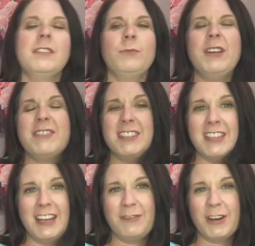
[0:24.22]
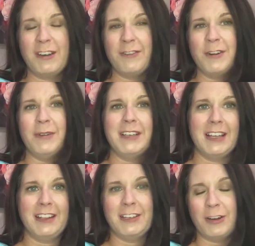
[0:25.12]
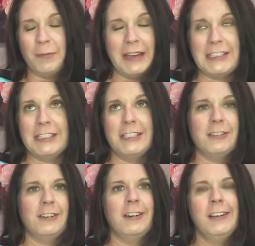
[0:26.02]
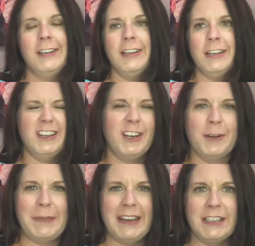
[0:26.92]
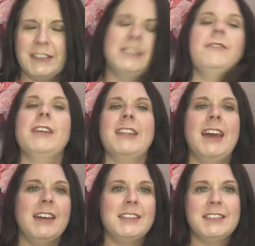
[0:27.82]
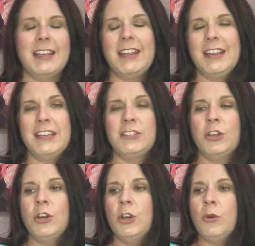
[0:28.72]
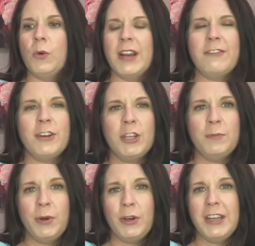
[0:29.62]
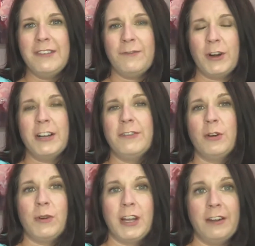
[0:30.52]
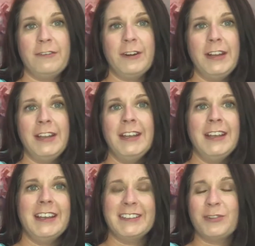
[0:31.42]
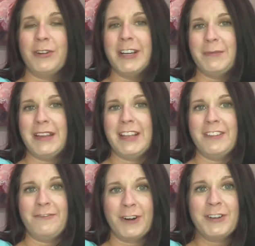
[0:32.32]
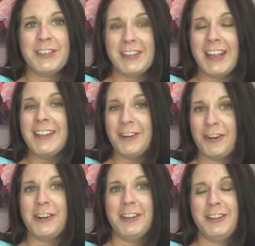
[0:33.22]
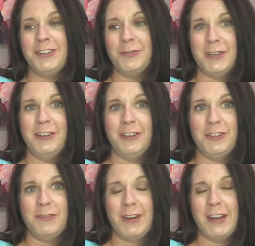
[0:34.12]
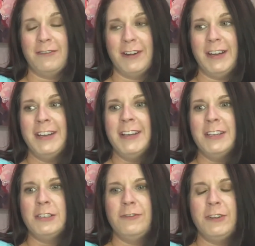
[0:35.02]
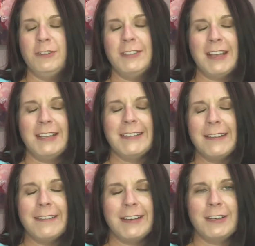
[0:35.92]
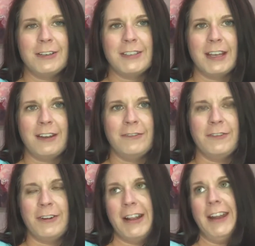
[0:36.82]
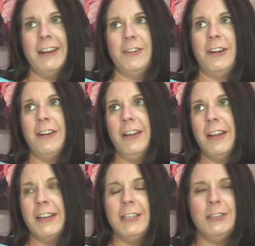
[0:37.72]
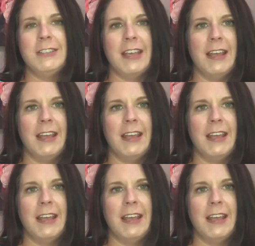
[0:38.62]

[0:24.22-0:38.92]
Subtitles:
We have this saying in recovery. We tell it to our patients or, here at meetings and stuff like that. And the saying is, whatever you put in front of your recovery is going to be the first thing that you're going to lose when you lose your recovery. So if you say something to yourself, if you're an addict or alcoholic, and you say,